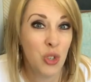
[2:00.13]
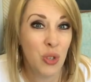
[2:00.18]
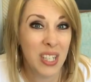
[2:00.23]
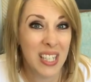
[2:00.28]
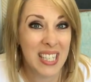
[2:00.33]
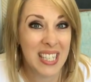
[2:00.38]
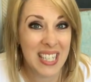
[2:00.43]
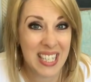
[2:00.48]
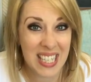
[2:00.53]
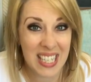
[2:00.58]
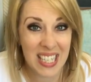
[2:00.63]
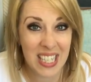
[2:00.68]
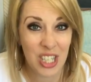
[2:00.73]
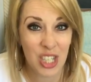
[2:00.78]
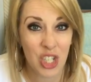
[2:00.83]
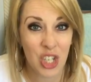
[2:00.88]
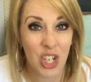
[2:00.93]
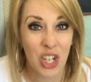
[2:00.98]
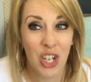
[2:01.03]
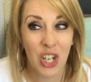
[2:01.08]
can
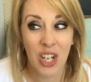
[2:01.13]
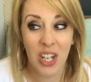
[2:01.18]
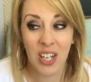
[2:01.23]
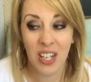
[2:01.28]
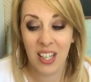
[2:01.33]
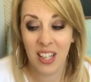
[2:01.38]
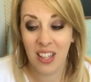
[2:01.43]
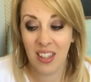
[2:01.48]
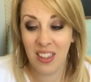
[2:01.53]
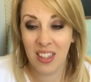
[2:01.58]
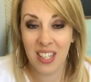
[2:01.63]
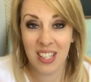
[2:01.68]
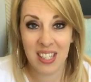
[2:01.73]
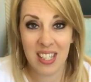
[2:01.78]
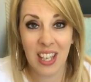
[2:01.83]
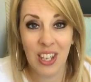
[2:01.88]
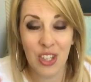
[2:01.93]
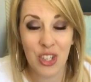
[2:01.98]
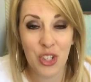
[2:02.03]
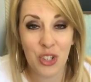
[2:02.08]
teach this
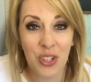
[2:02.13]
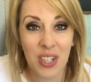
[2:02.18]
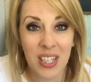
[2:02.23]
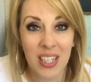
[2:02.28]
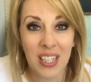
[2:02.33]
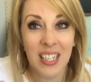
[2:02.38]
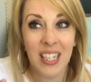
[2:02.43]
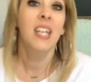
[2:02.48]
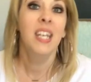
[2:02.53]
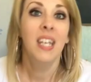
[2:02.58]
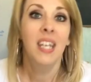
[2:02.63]
history.